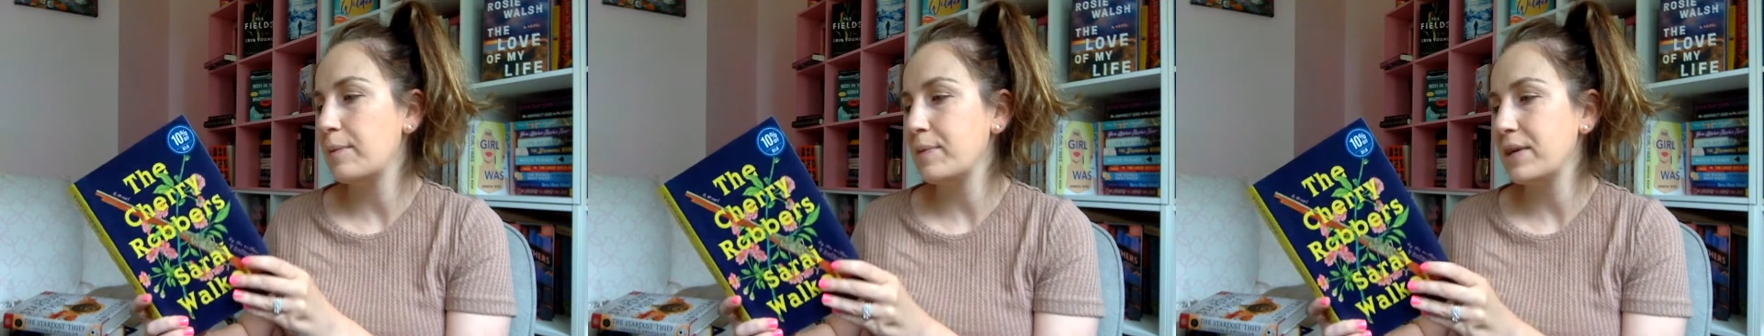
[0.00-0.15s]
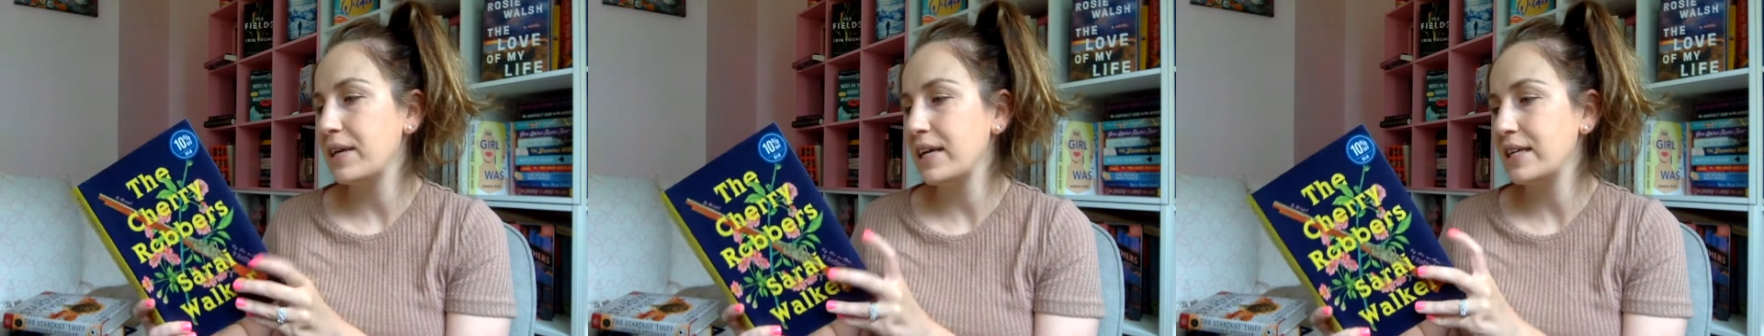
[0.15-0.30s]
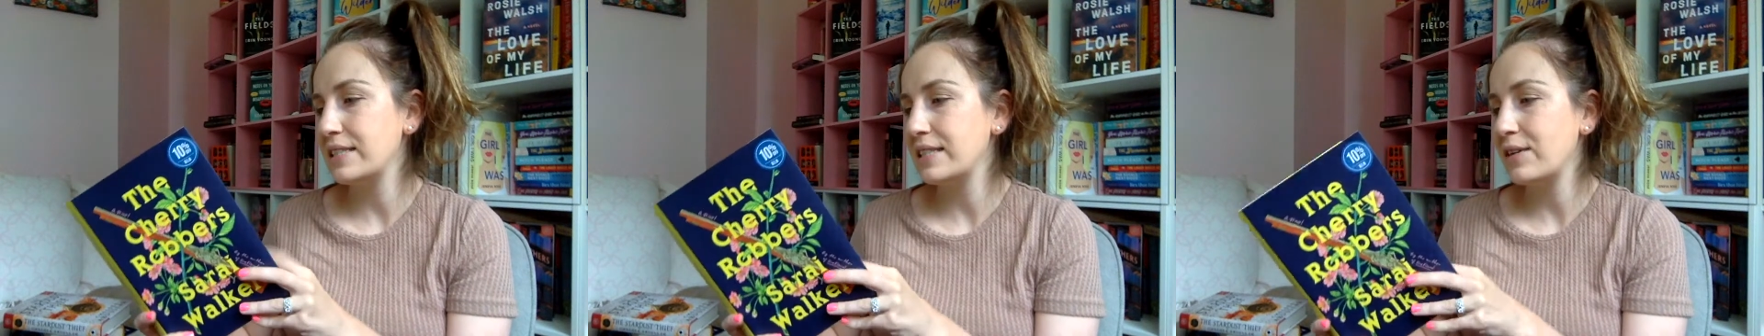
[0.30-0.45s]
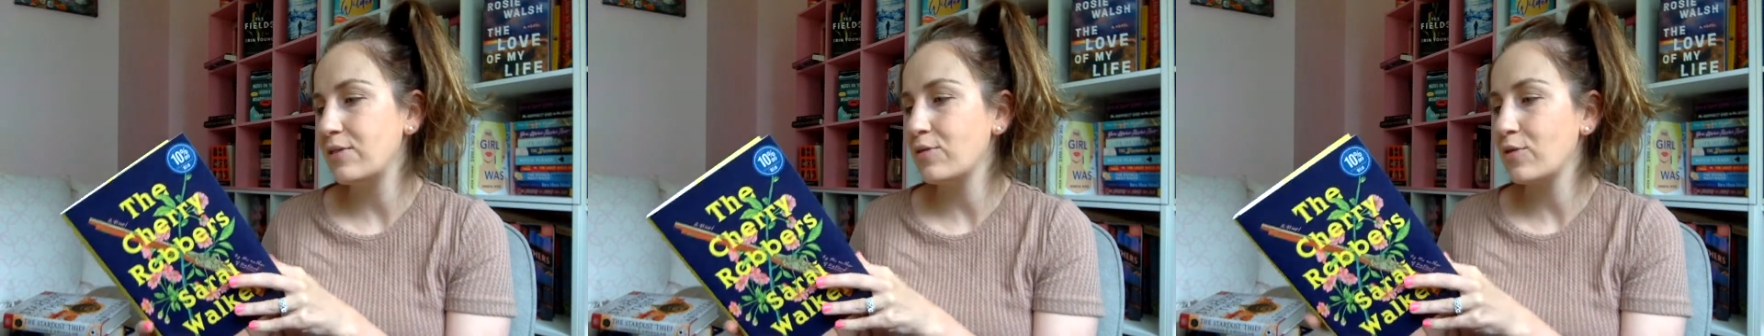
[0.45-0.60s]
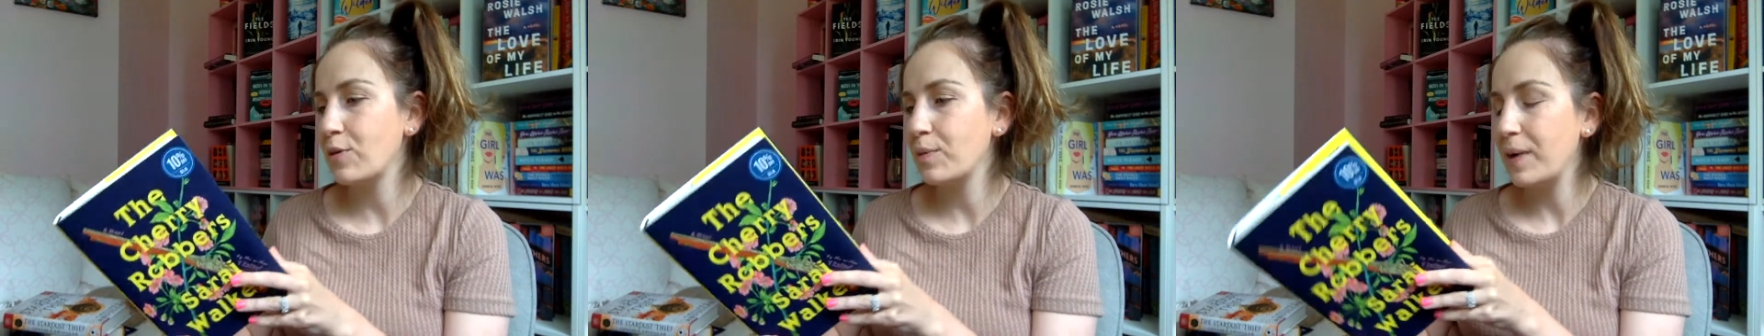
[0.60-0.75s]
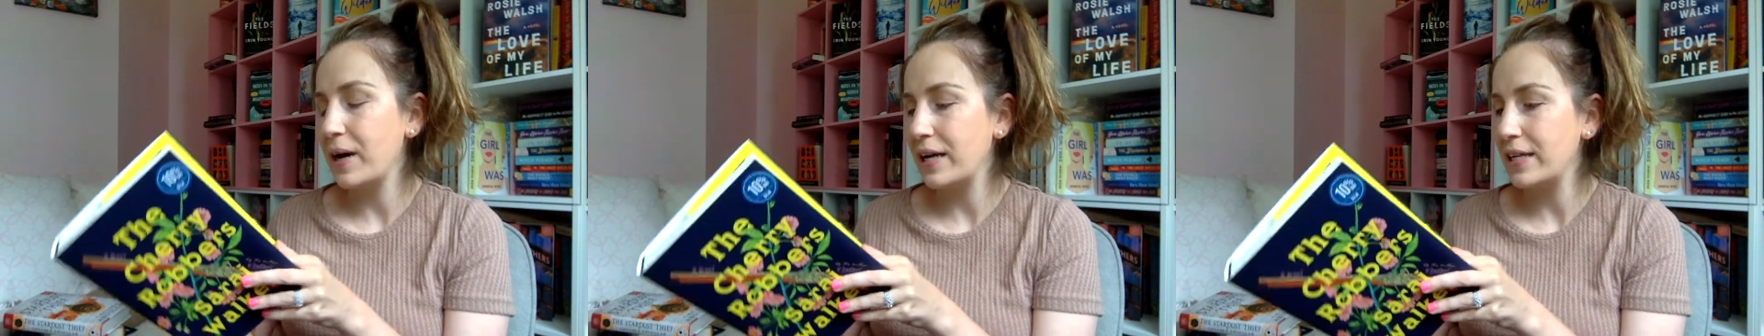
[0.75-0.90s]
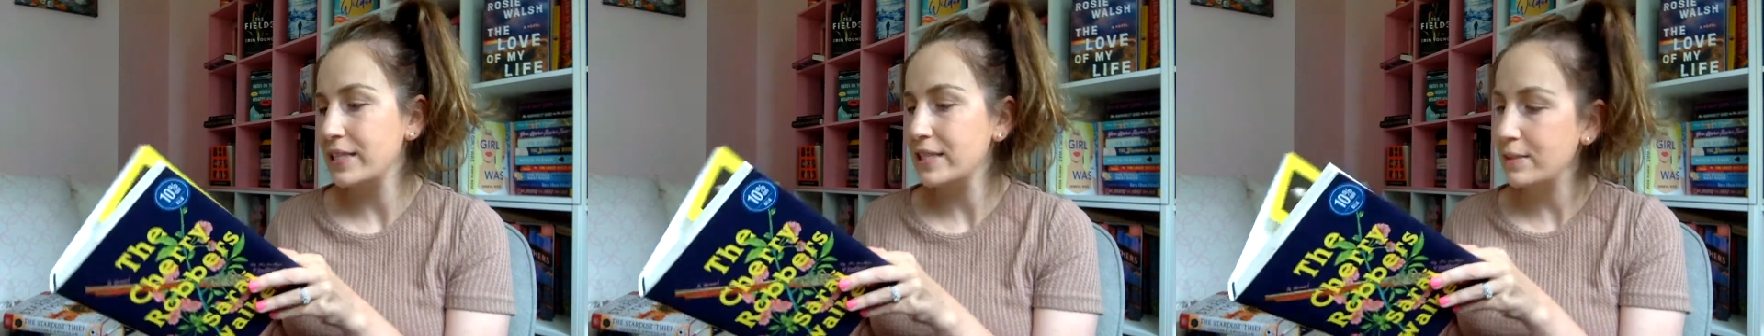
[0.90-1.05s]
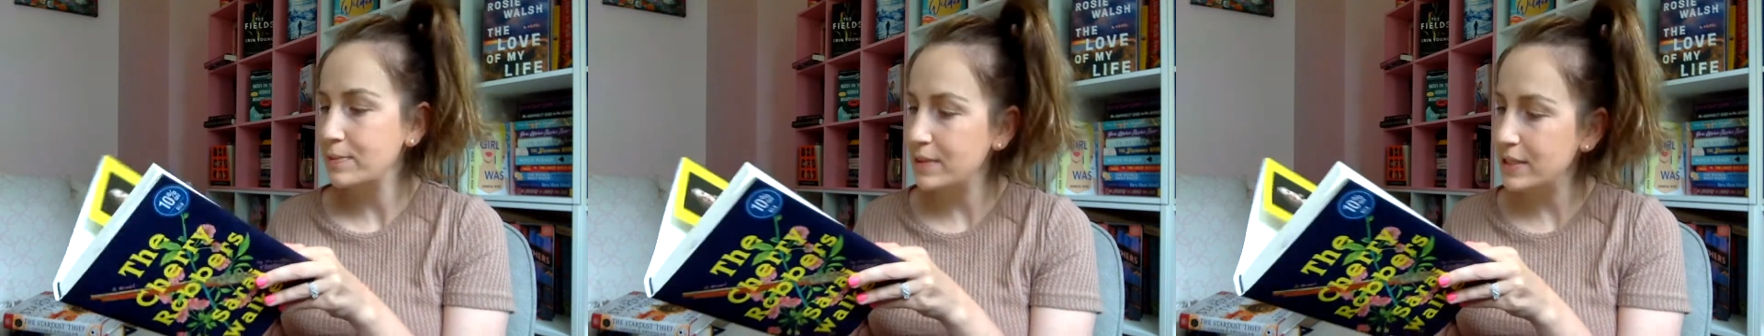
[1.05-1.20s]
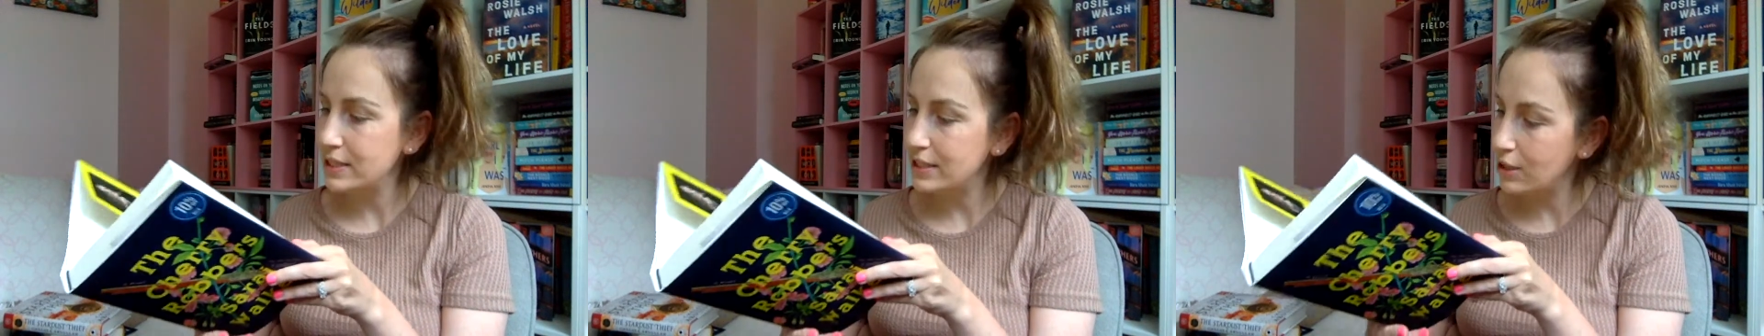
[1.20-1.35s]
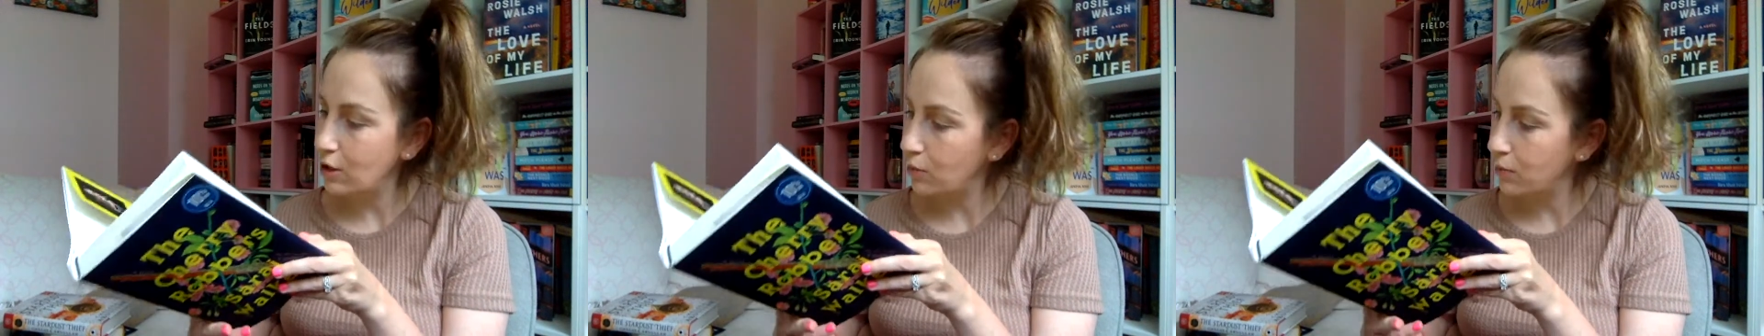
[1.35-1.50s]
because it reminds
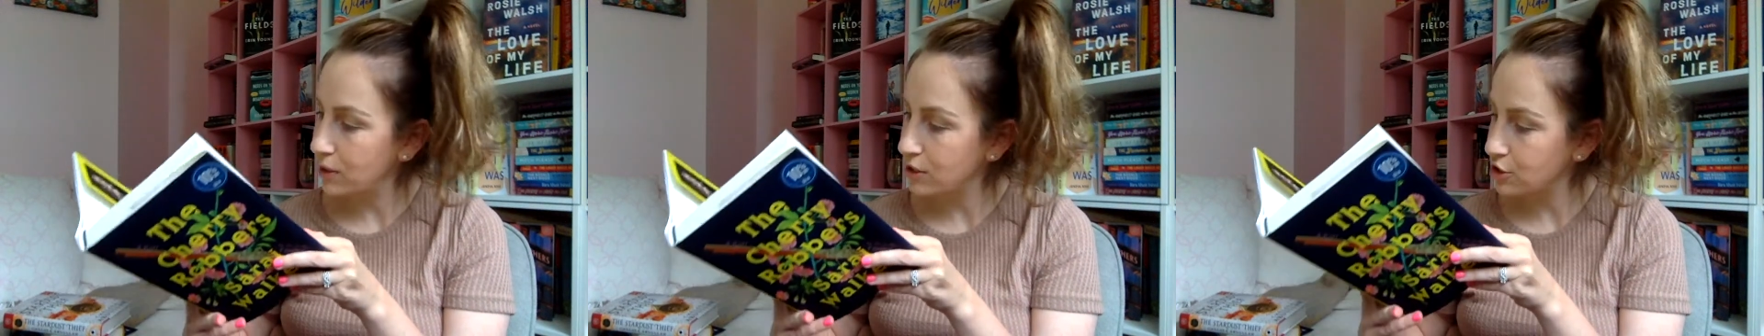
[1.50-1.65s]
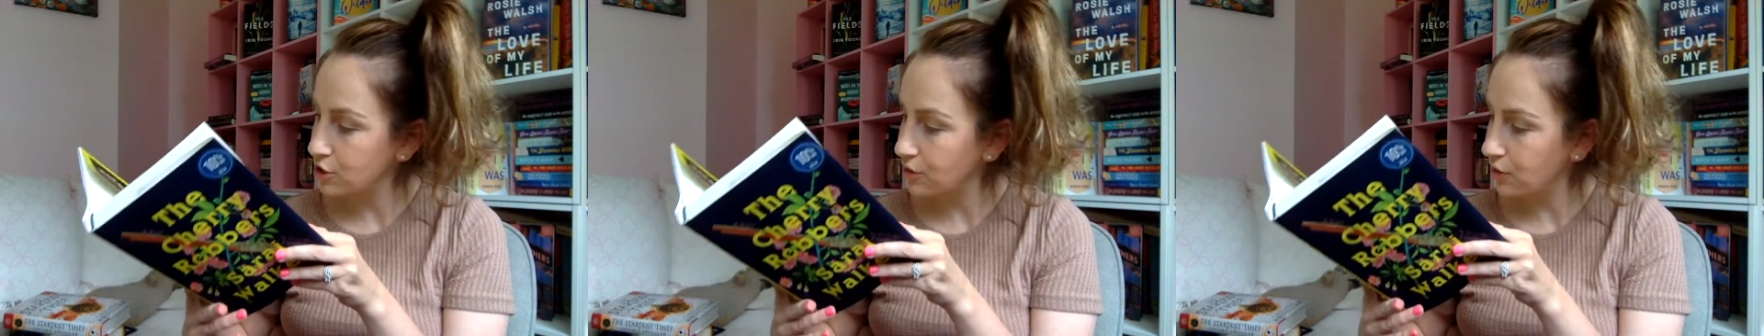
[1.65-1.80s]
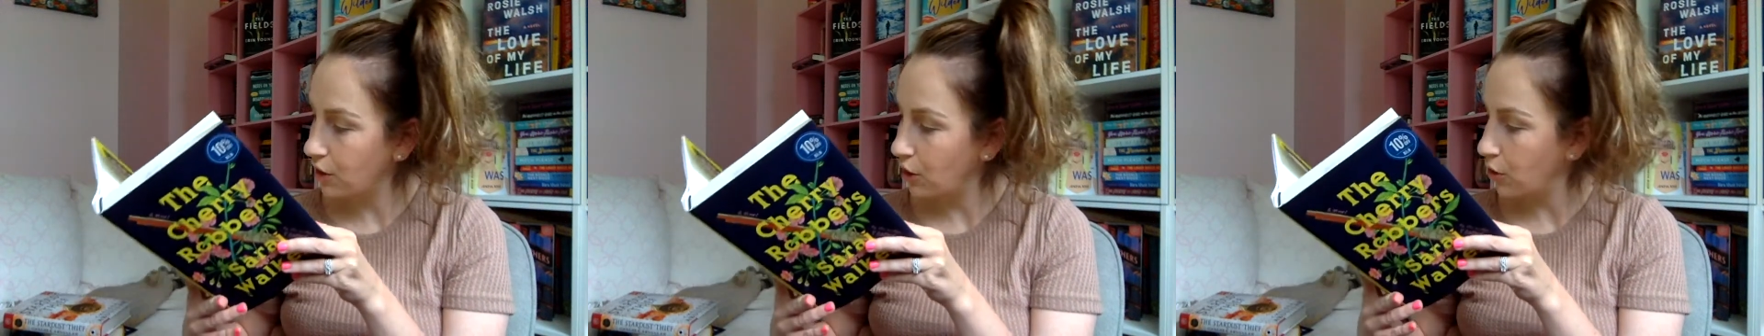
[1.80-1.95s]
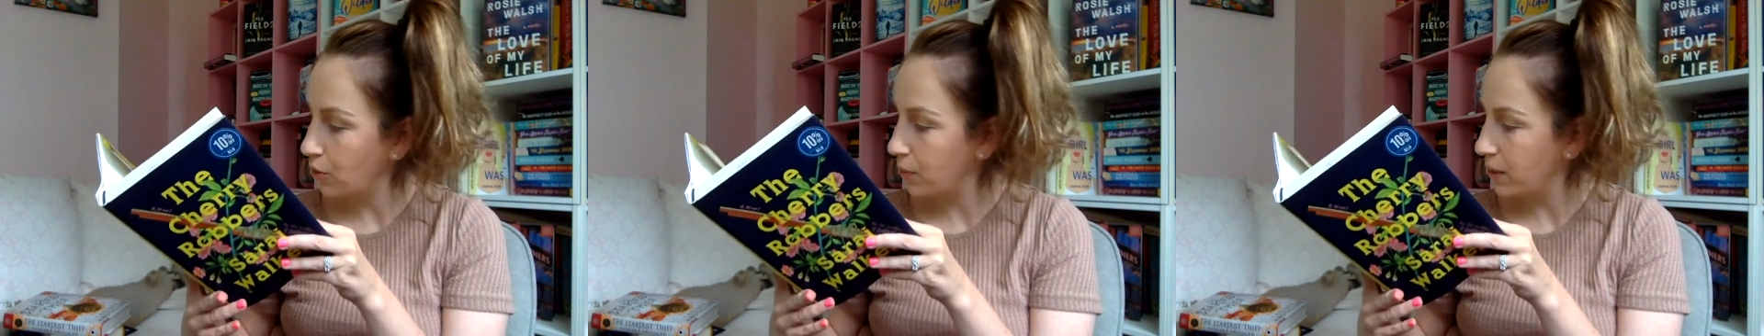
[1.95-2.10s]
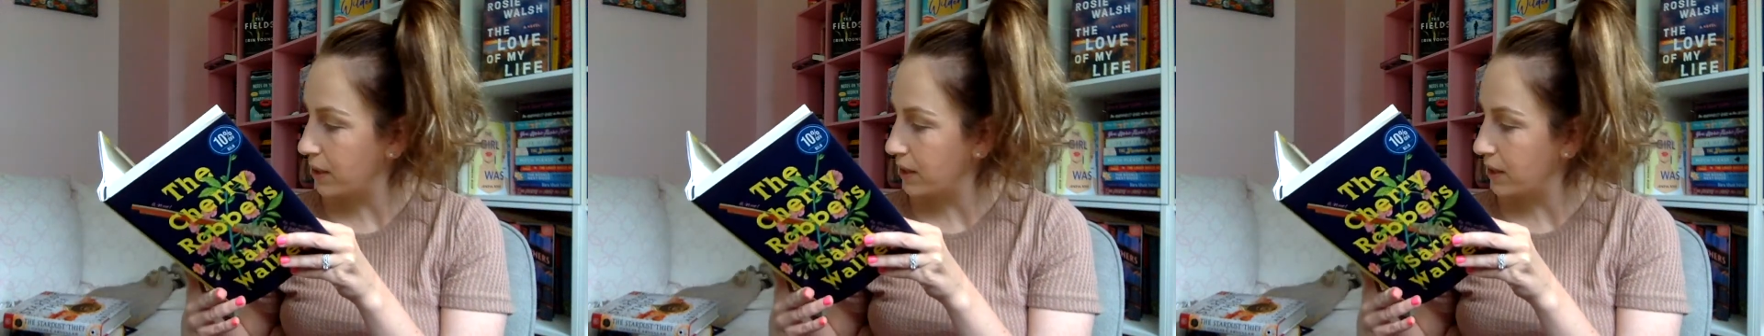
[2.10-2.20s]
me so much of home.